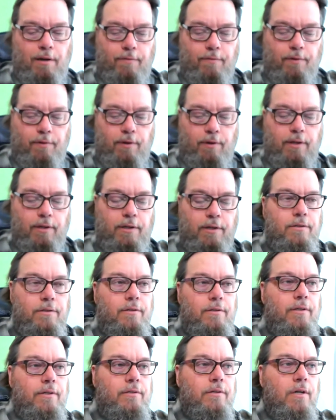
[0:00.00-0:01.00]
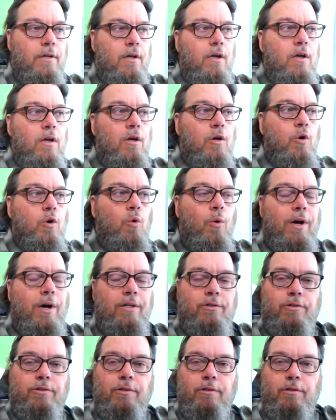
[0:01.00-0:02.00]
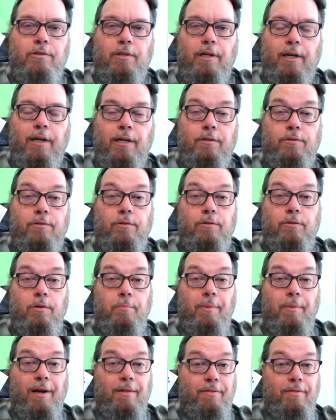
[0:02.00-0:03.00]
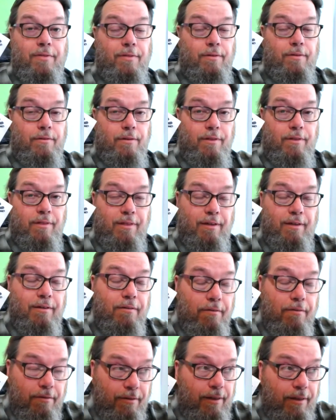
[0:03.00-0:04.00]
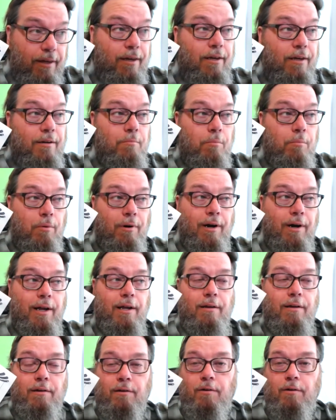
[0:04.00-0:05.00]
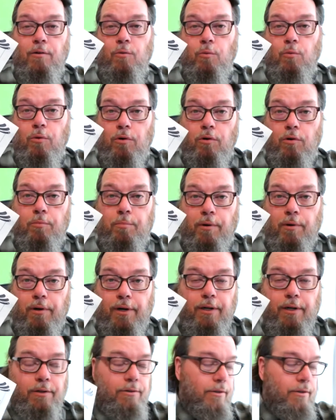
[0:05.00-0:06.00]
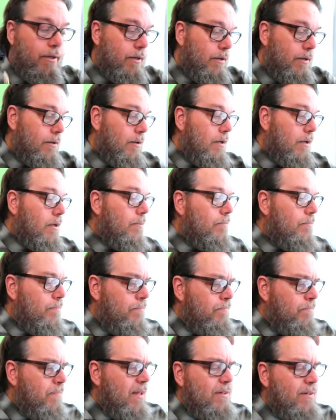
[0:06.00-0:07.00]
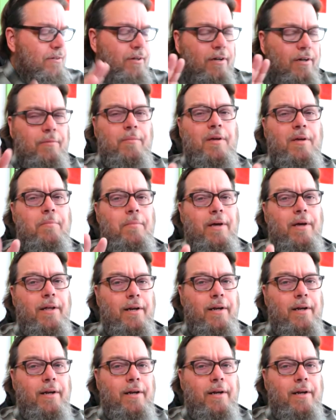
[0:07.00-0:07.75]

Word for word: released this questions and answers about the, the then brand new World Birding Center. It took me a minute